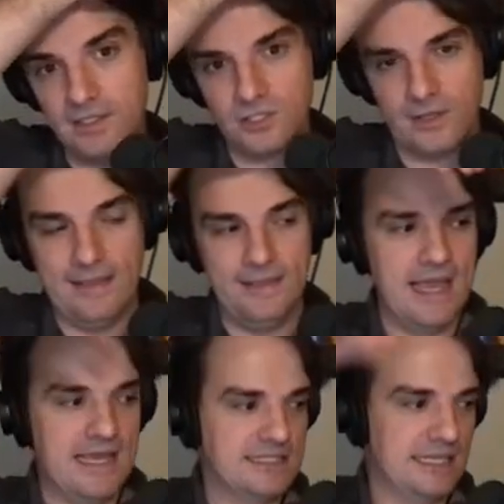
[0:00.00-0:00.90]
So the
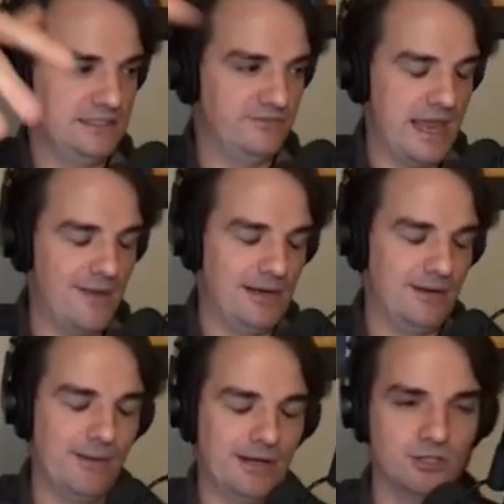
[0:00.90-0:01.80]
idea is that if I am in
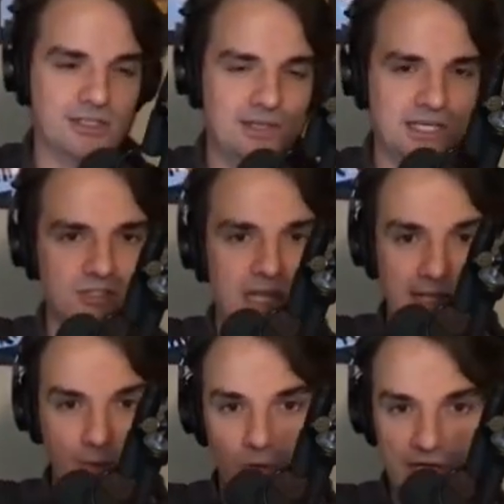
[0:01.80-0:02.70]
a Micronaut application and
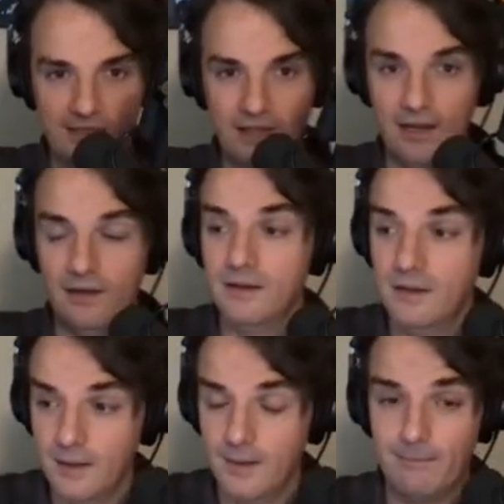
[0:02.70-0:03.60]
I do Gradle
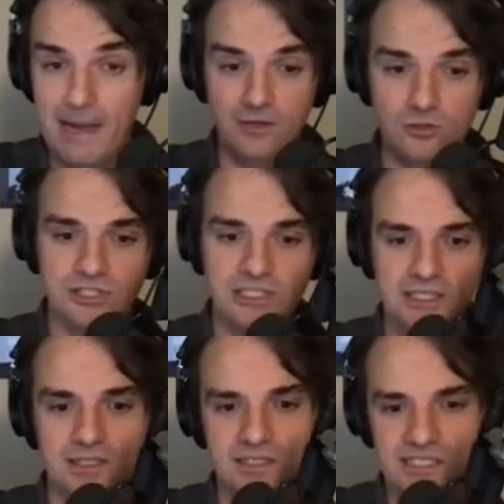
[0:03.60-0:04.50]
minus
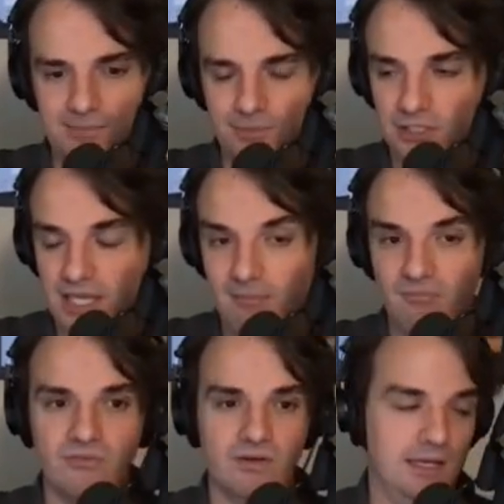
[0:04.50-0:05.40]
d
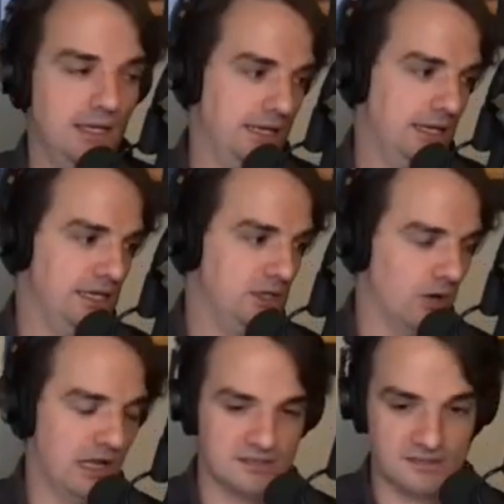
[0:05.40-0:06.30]
geb.env uh,
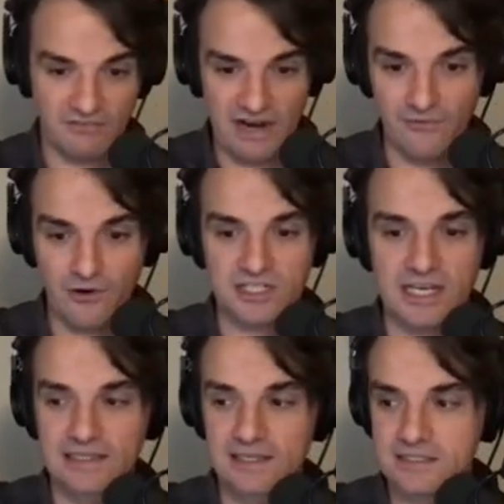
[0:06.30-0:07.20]
equals Firefox
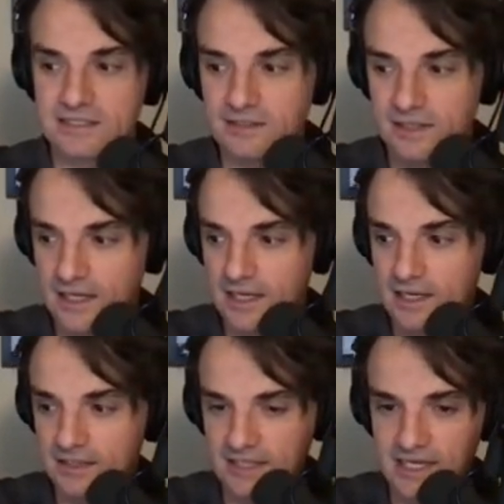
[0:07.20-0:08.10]
headless
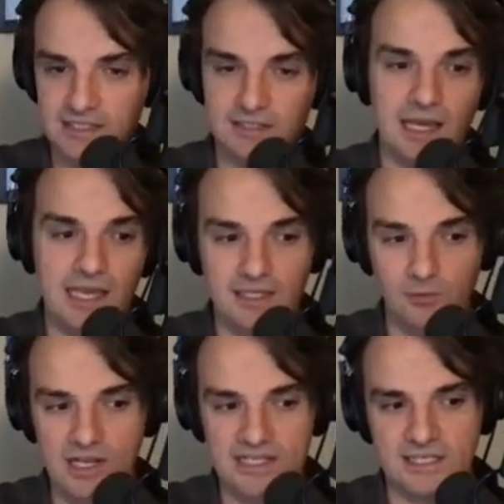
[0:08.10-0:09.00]
uh, test, I, it
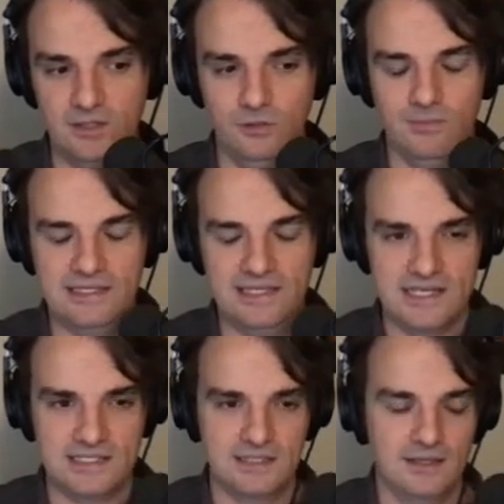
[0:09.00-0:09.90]
will execute my
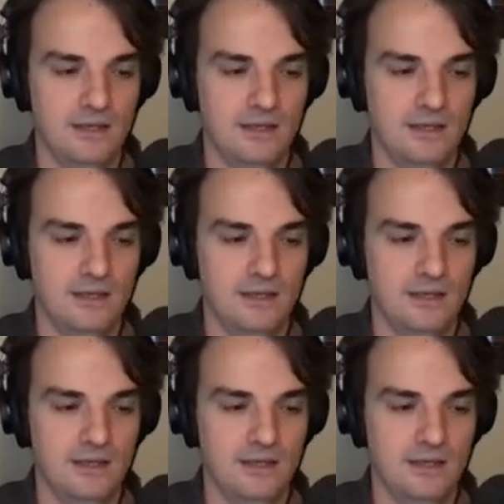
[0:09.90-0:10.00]
test